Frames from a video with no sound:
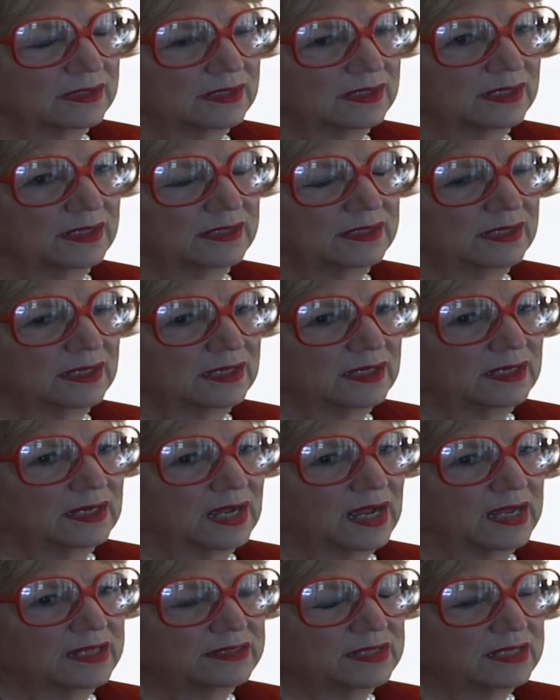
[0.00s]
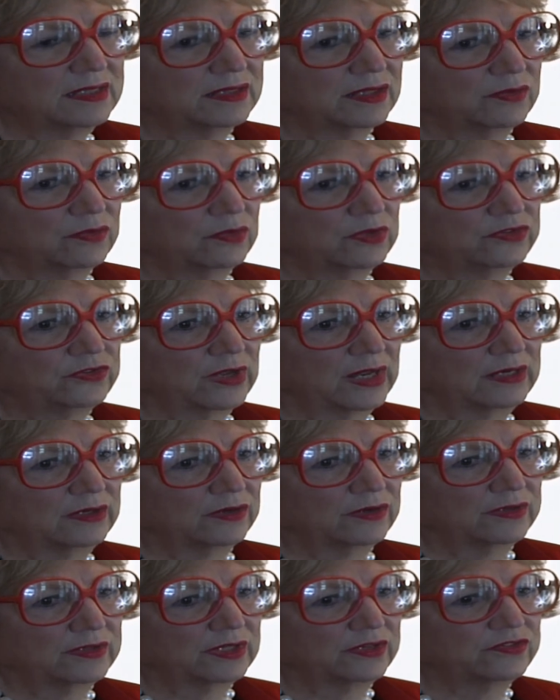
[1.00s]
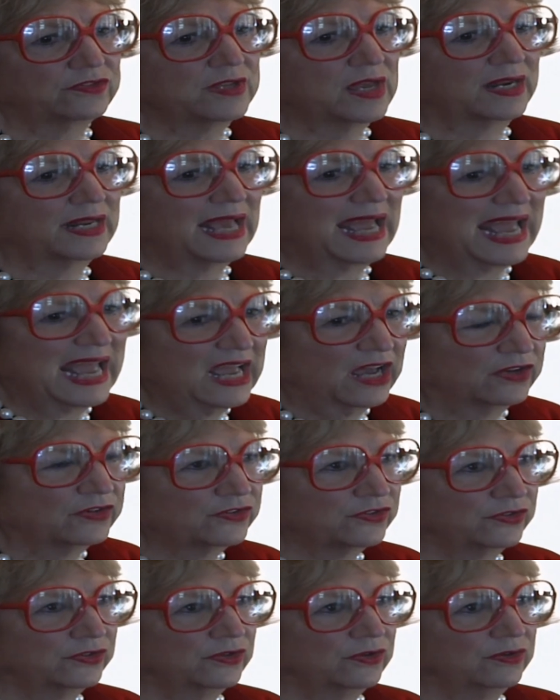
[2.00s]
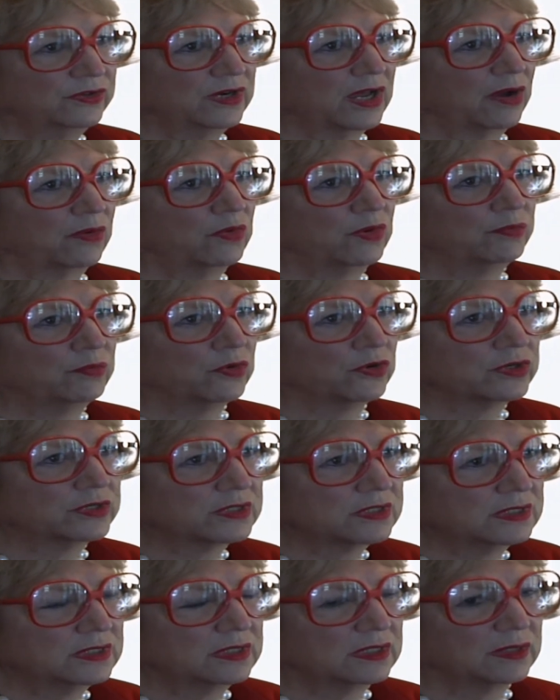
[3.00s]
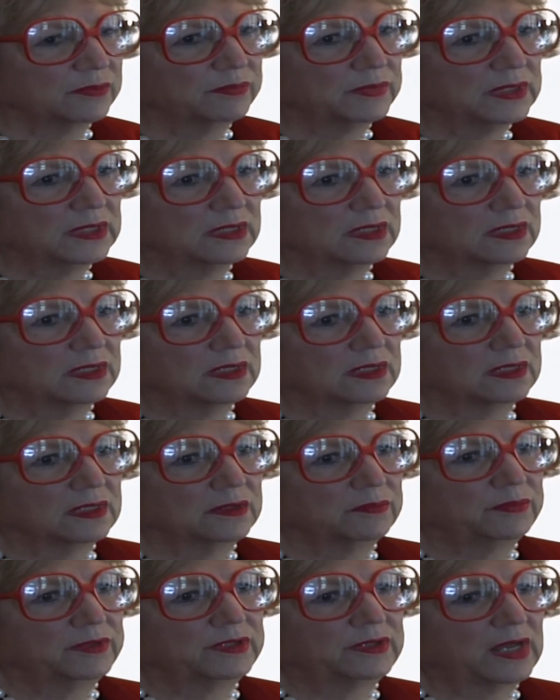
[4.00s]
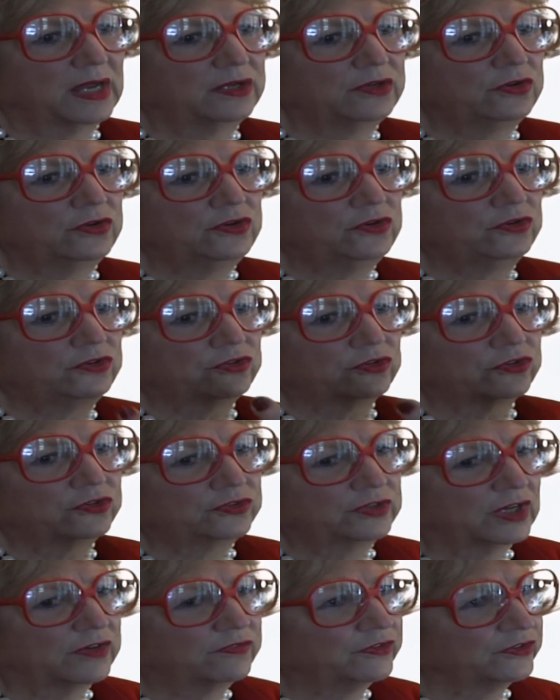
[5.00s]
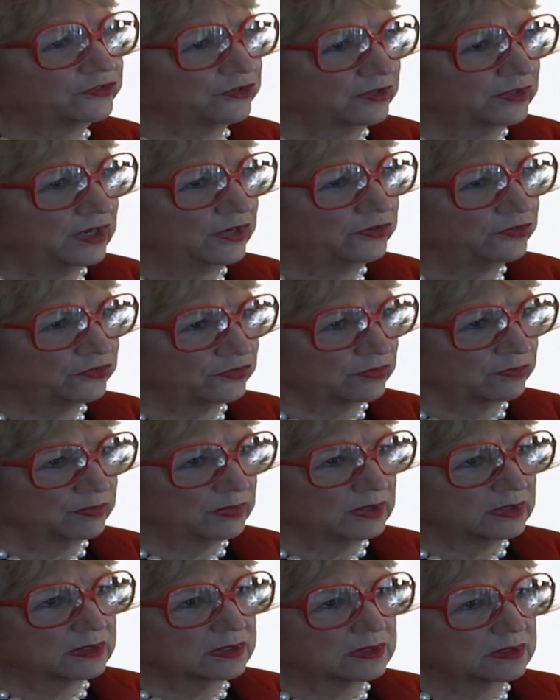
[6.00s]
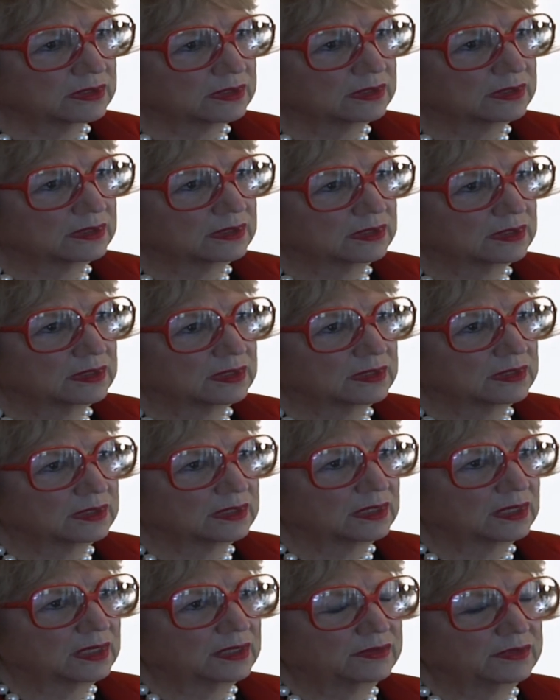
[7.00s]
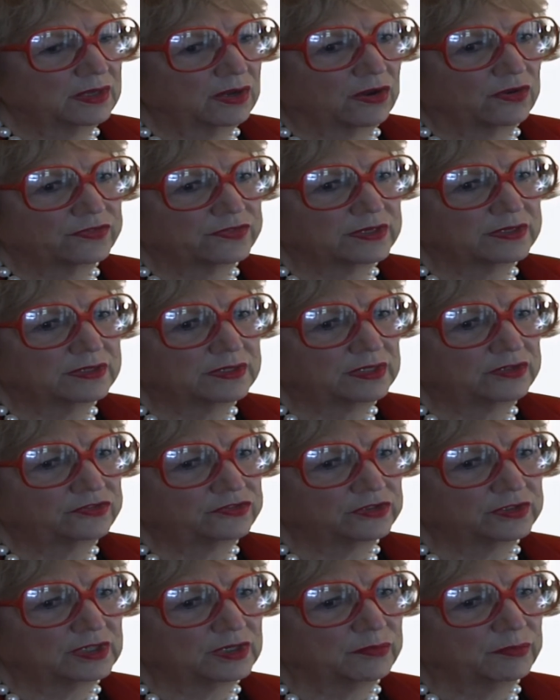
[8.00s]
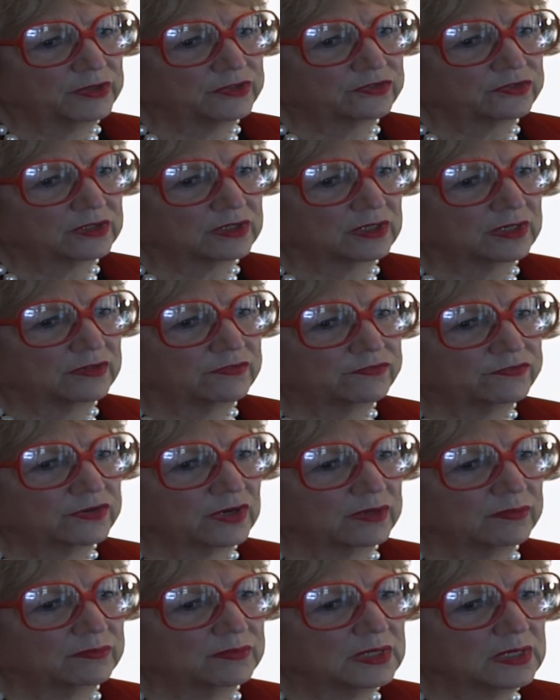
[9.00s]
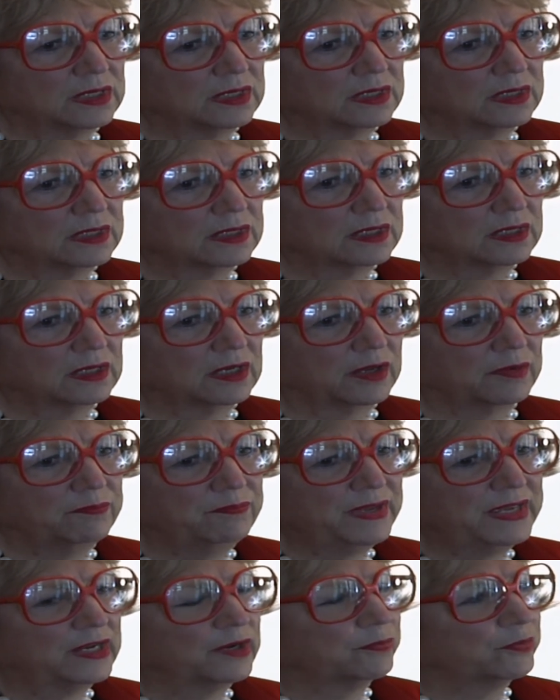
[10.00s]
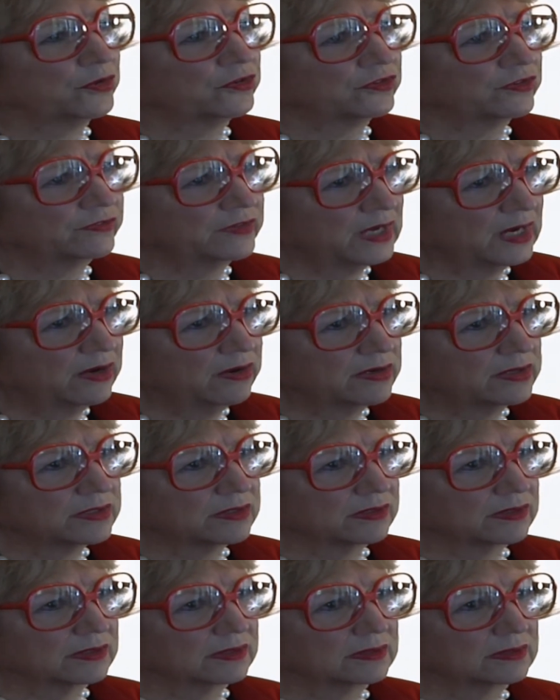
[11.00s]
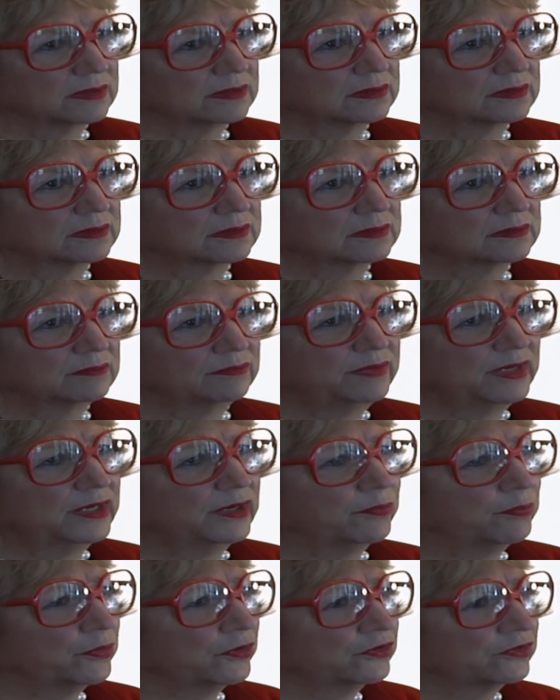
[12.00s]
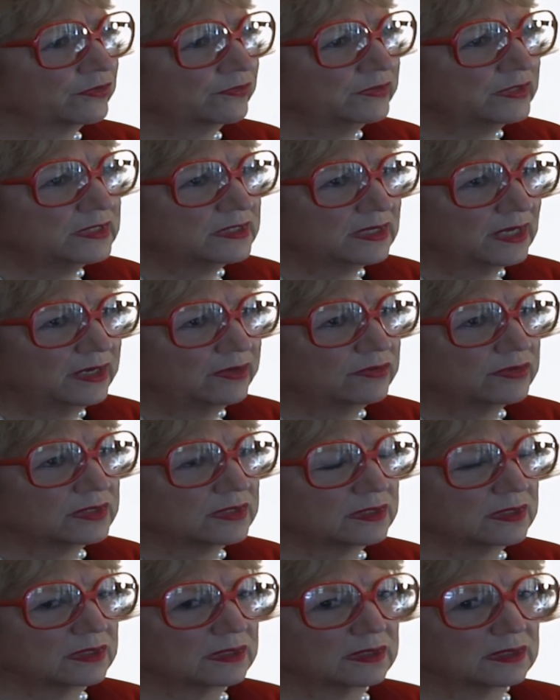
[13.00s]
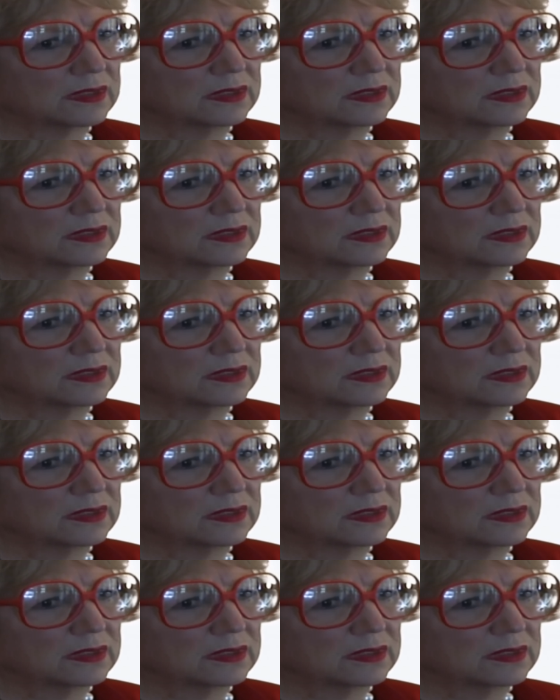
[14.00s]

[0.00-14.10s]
And I think that once I learned that it's not a how-to, not one more tip, but how you use yourself as an instrument. And the authenticity must come from being a person of character, being a person of integrity,